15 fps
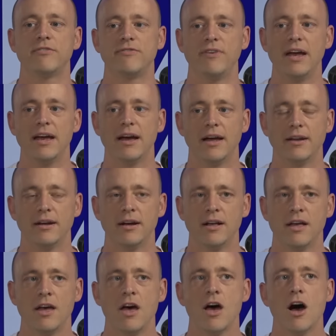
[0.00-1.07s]
fan
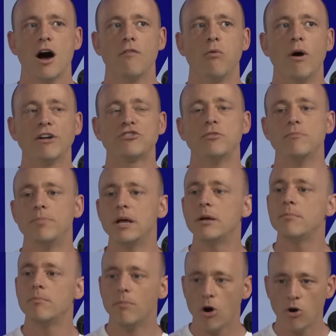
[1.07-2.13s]
of watching big
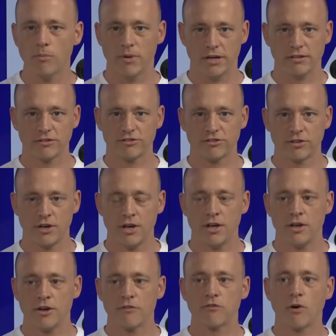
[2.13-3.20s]
moments
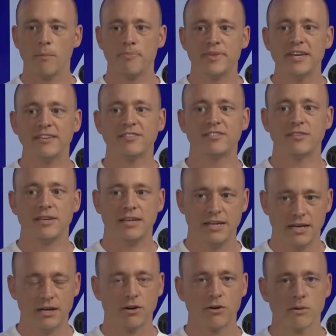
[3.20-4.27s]
from this
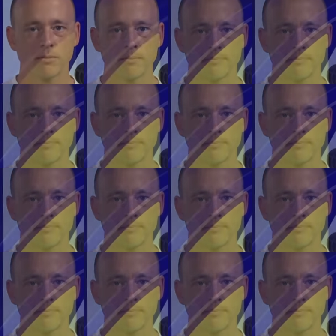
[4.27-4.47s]
year